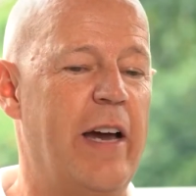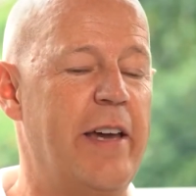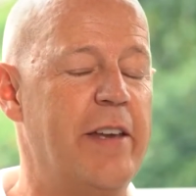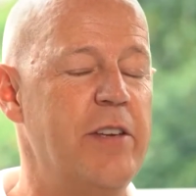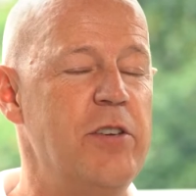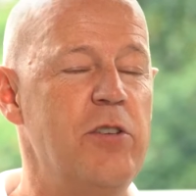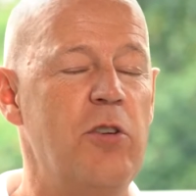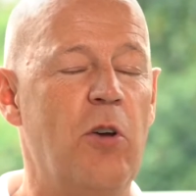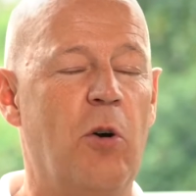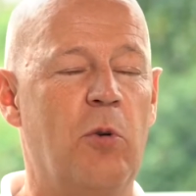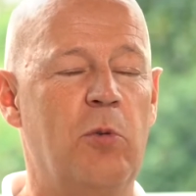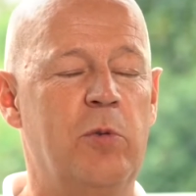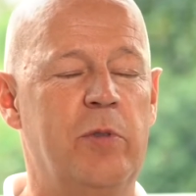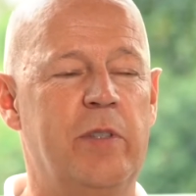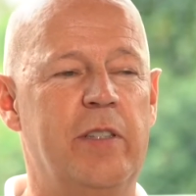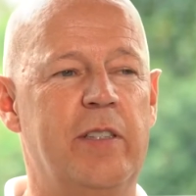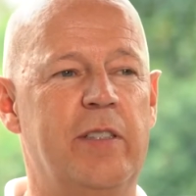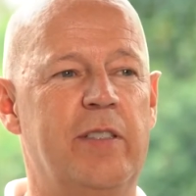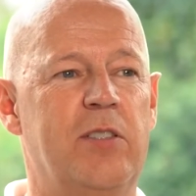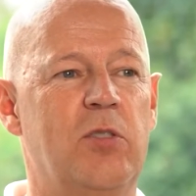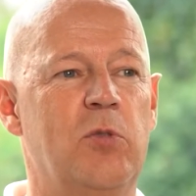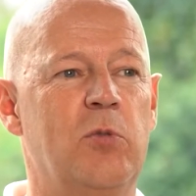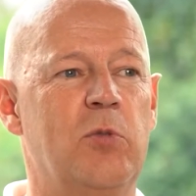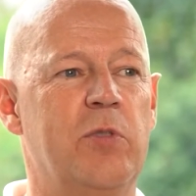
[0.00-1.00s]
I know
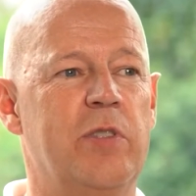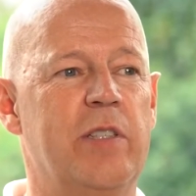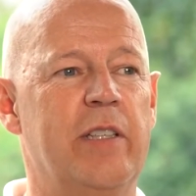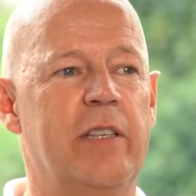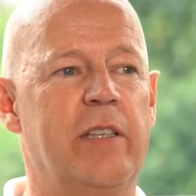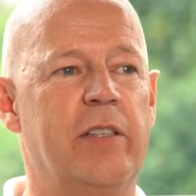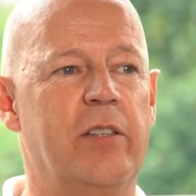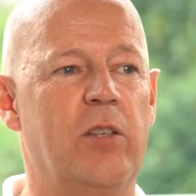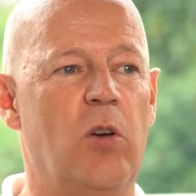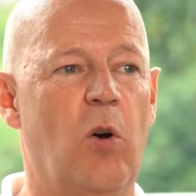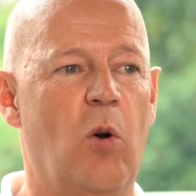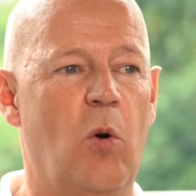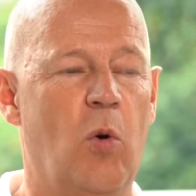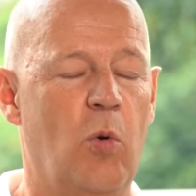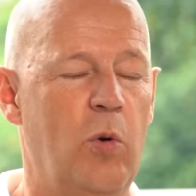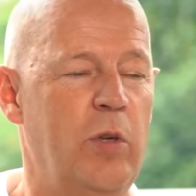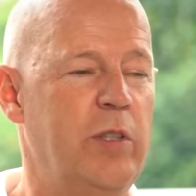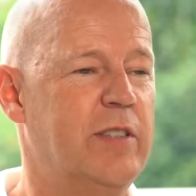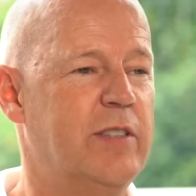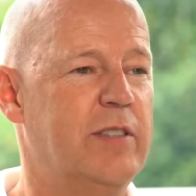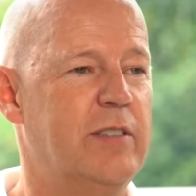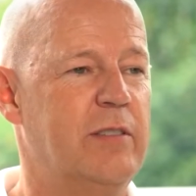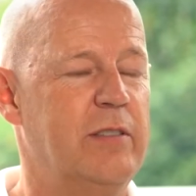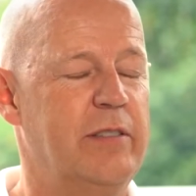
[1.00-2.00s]
it's using an
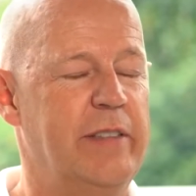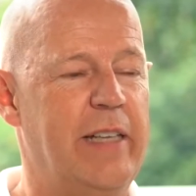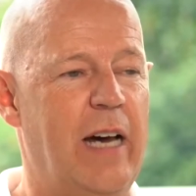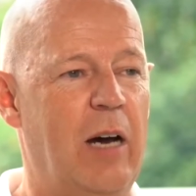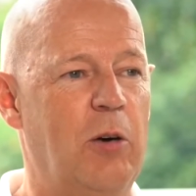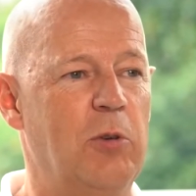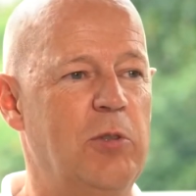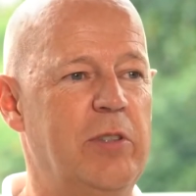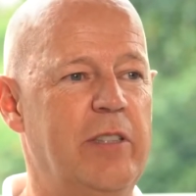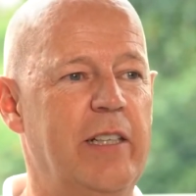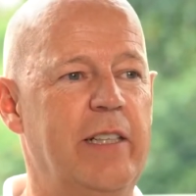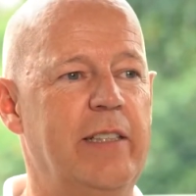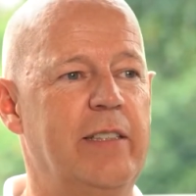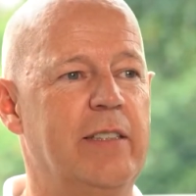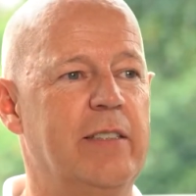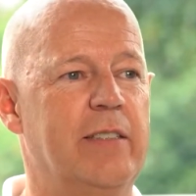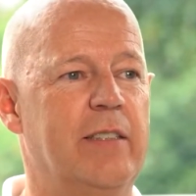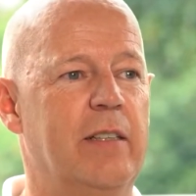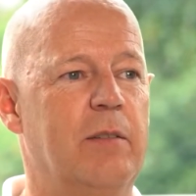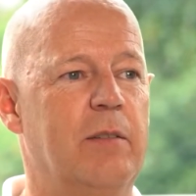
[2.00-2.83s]
old, outdated